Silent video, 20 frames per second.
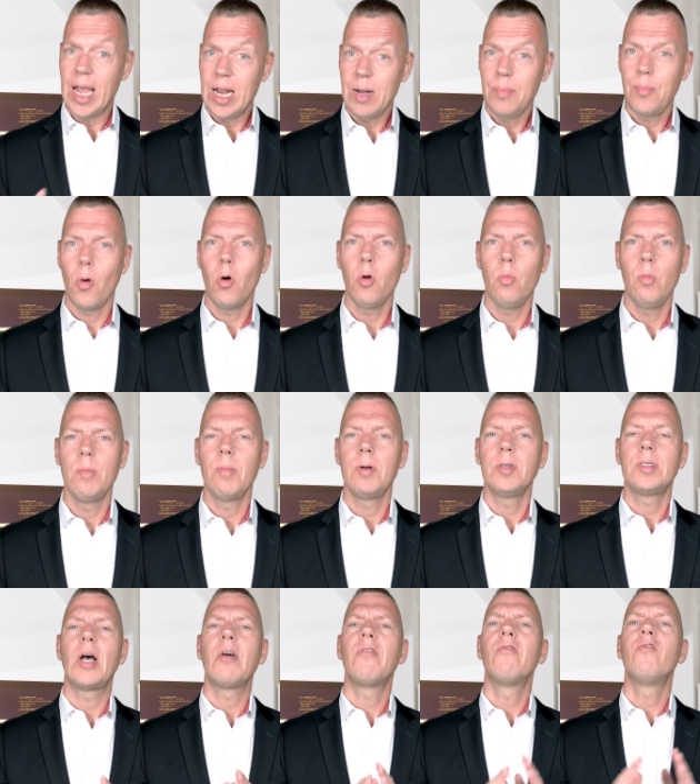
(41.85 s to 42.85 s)
and board
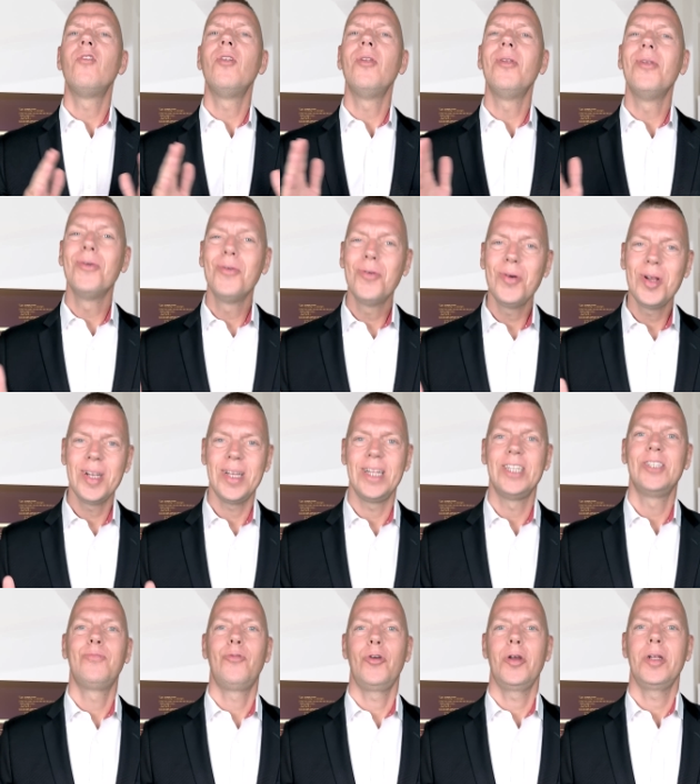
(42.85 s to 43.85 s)
members are fluent
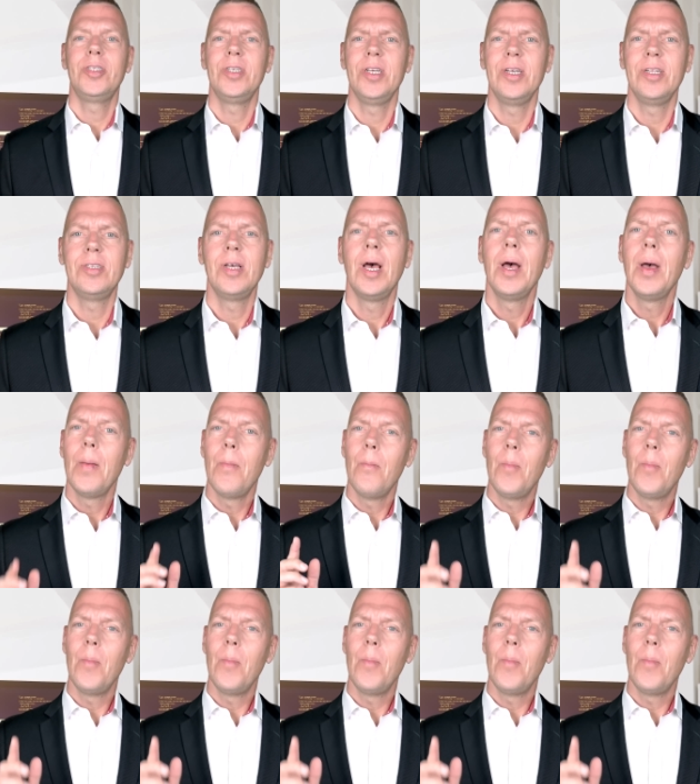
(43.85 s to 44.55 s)
in spreadsheets,